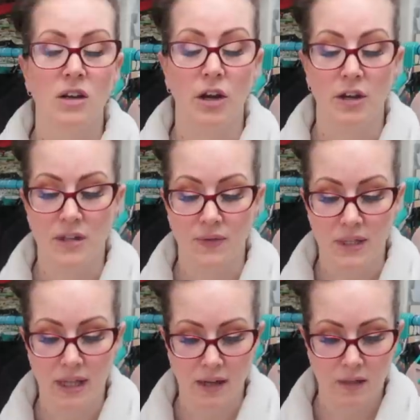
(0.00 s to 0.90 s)

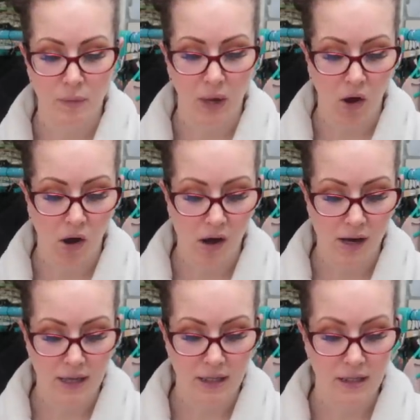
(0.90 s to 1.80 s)
9076,
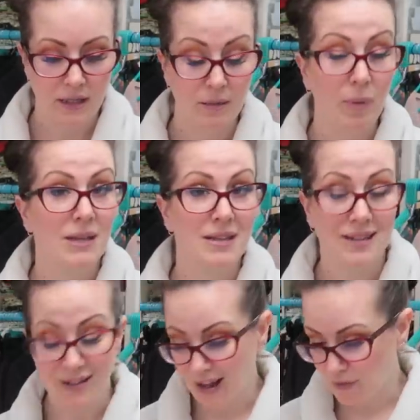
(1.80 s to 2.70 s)
because the buttons
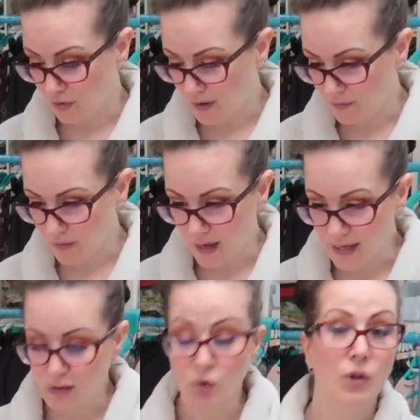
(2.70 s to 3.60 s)
still haven't arrived for
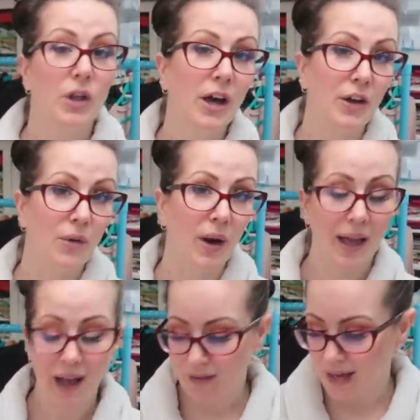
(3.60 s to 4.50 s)
that. Although I
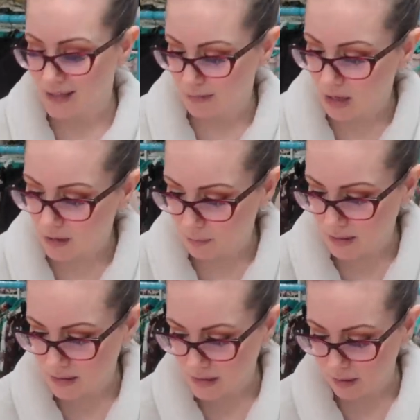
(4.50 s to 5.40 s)
have had some other
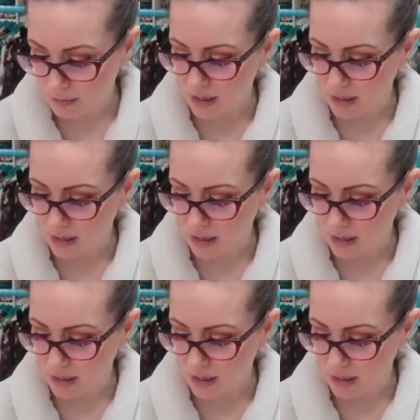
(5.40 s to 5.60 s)
buttons come